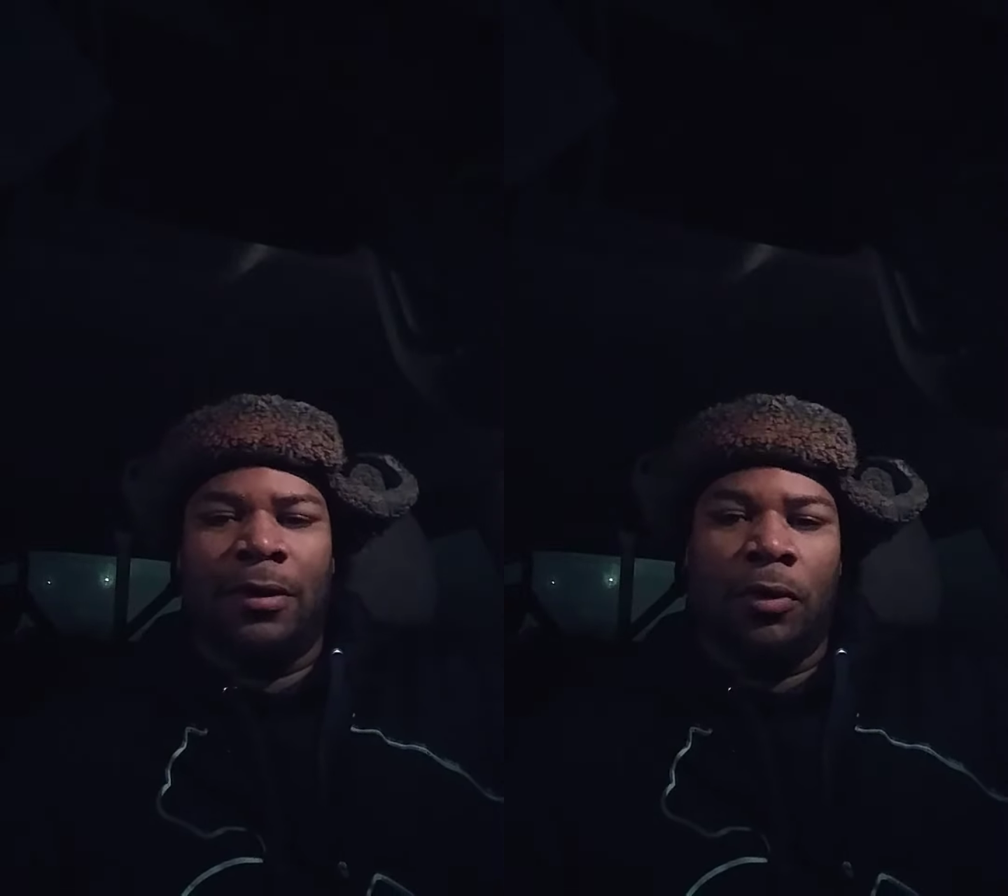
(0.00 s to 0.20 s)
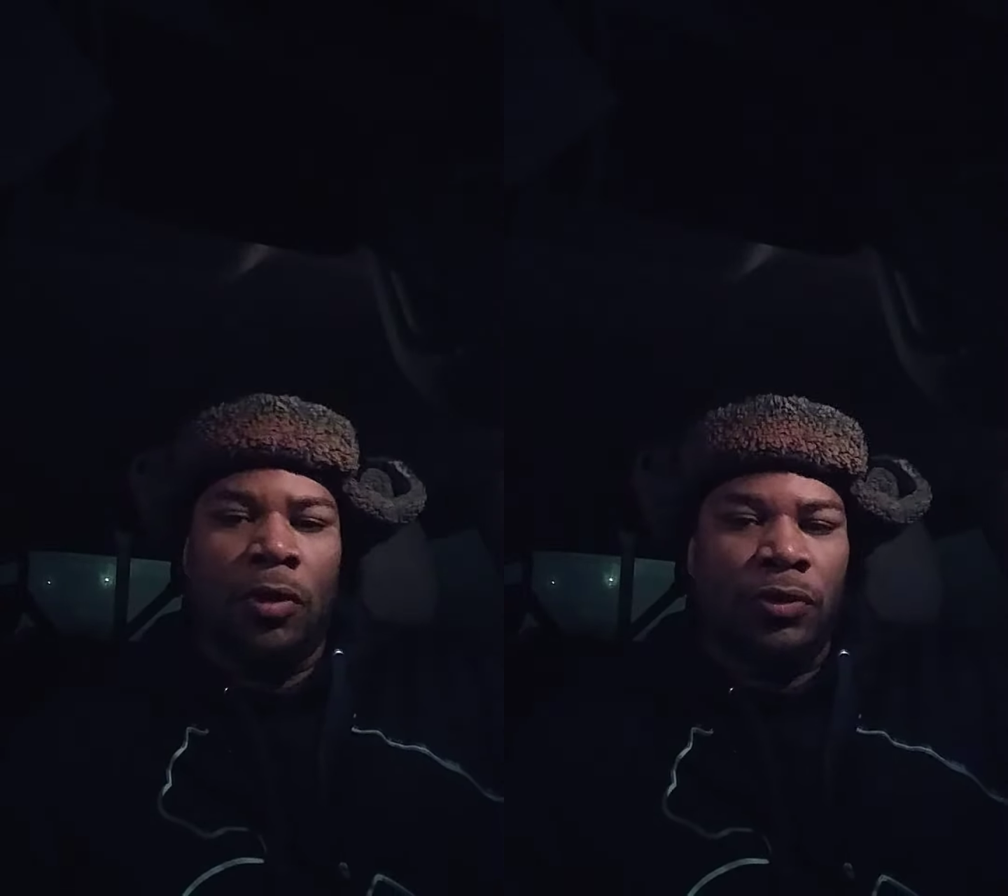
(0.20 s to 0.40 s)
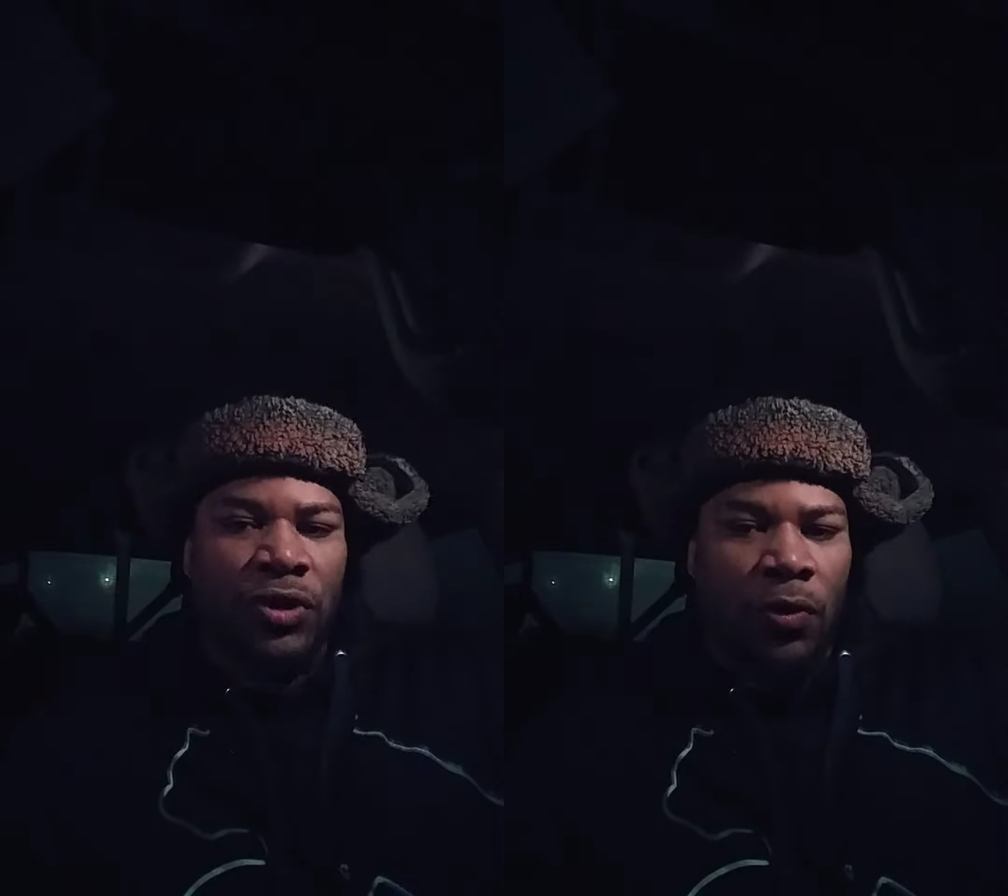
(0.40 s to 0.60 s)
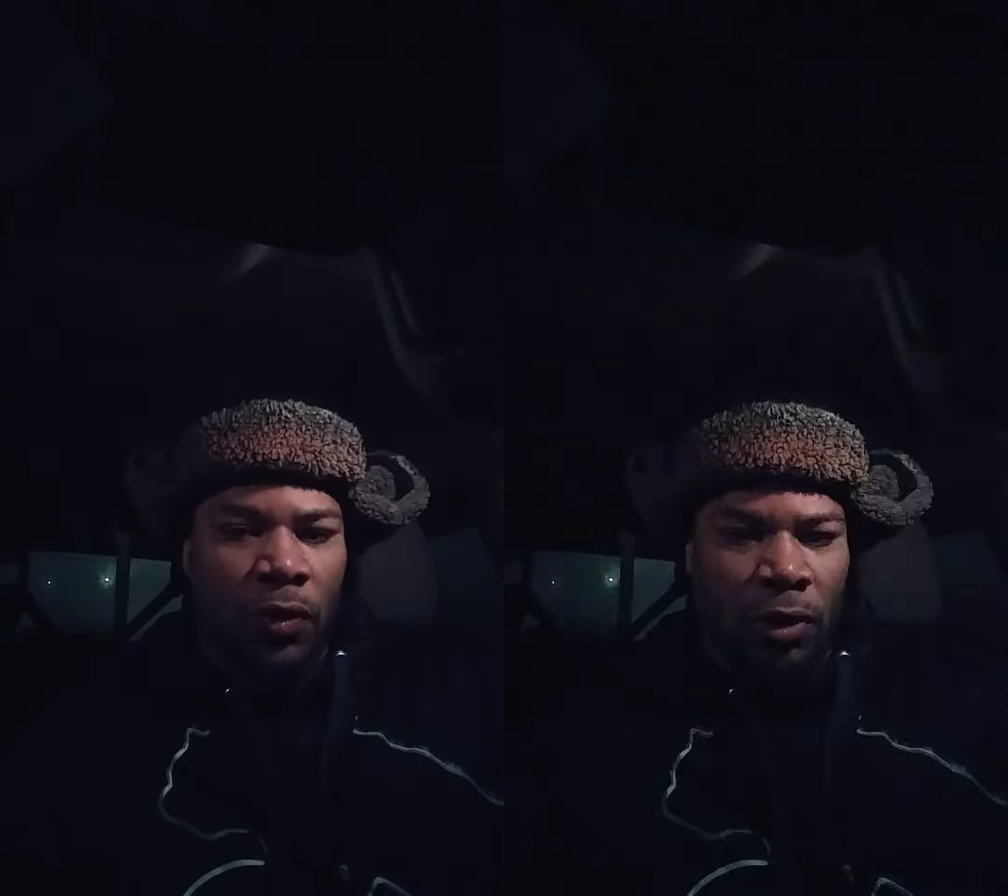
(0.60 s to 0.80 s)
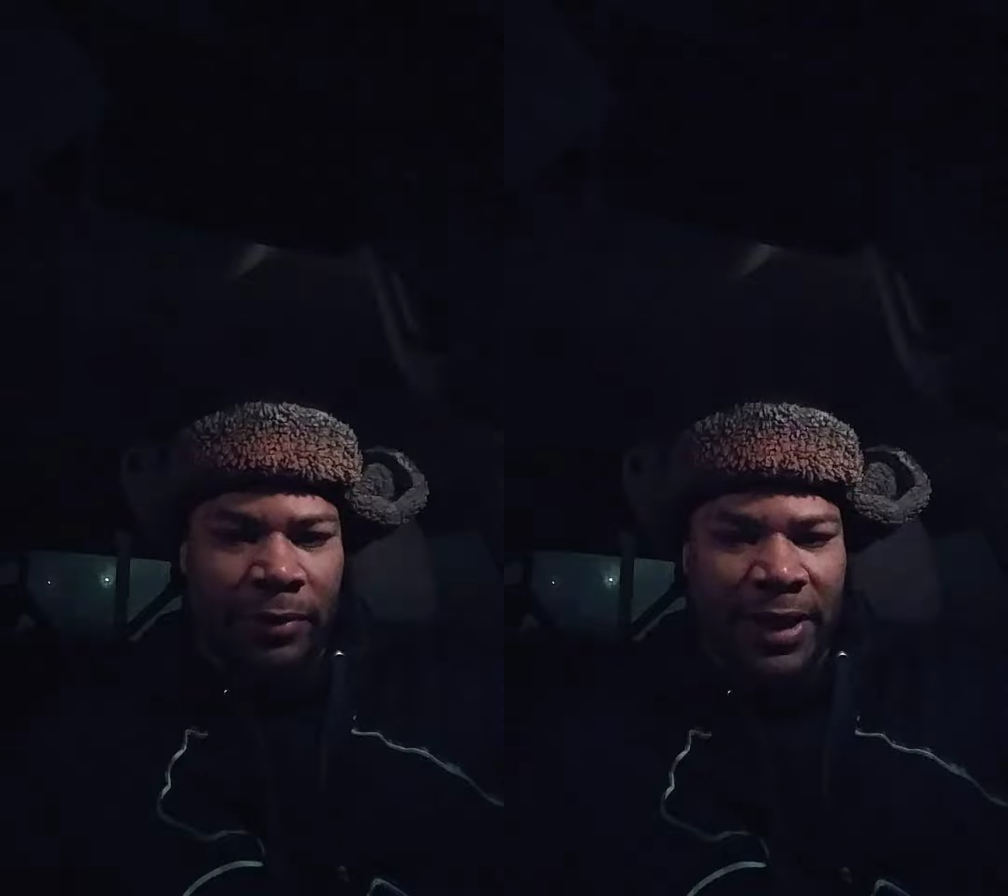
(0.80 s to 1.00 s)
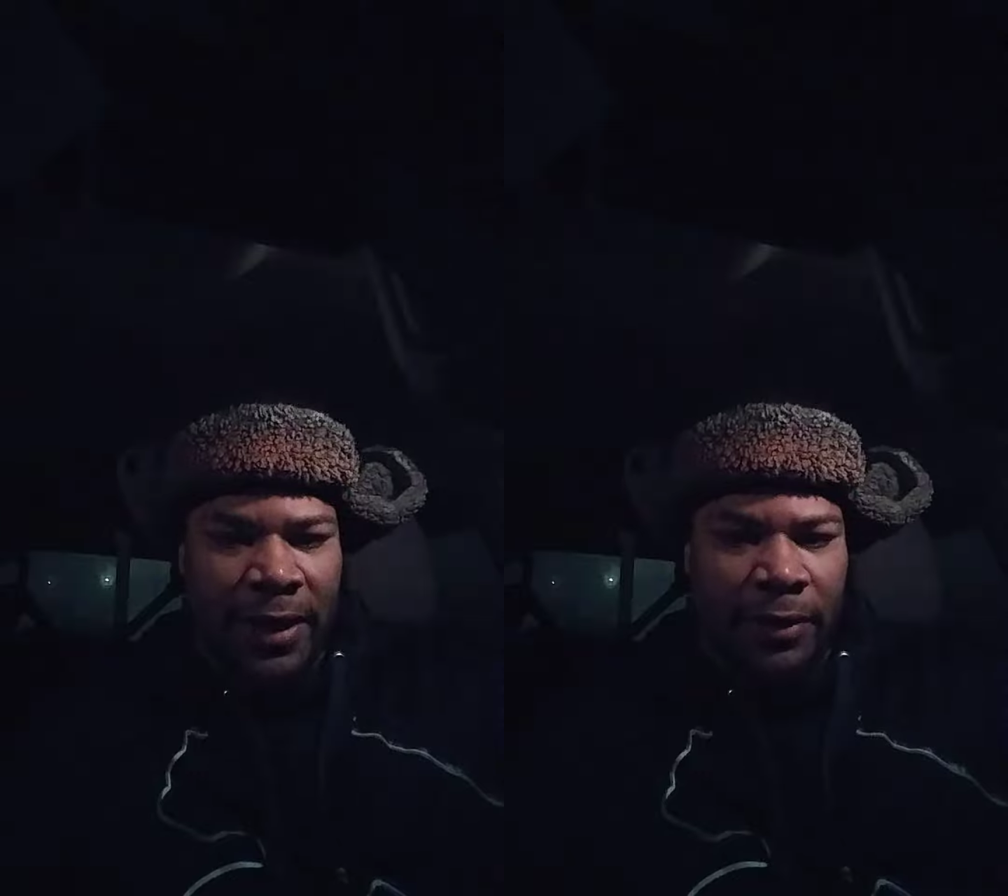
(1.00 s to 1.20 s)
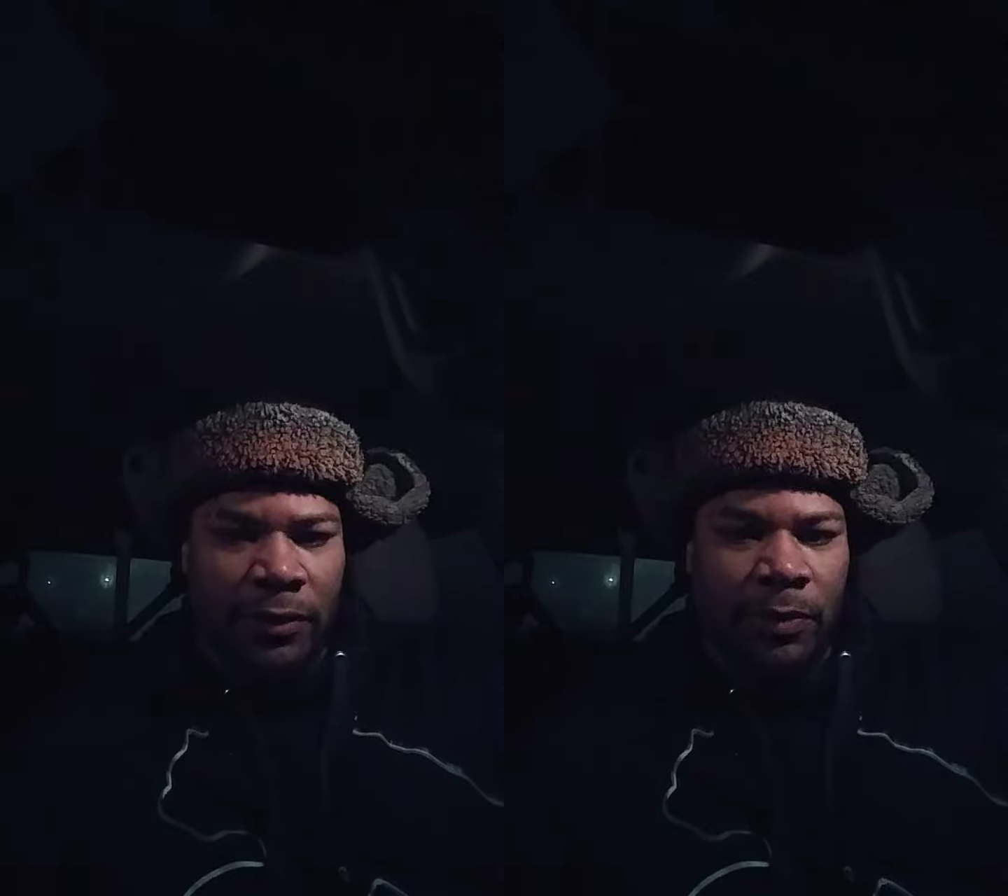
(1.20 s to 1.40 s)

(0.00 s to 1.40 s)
don't know what's going on right now,